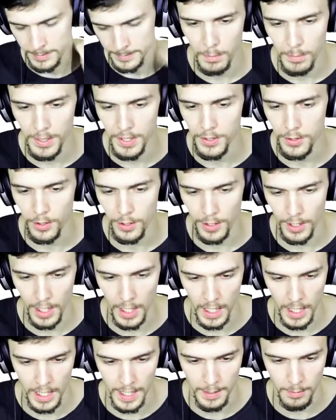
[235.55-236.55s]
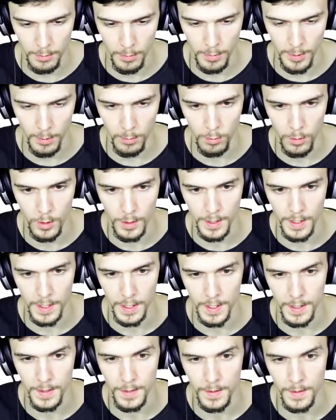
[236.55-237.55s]
But it's not the height. What we want
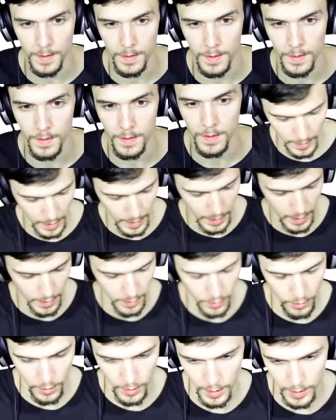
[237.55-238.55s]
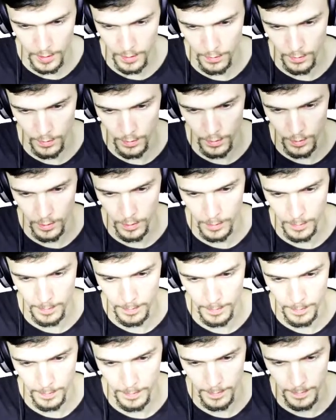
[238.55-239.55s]
is head
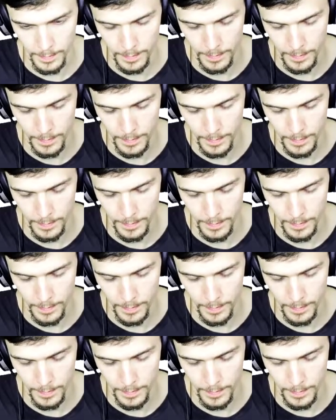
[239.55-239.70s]
transform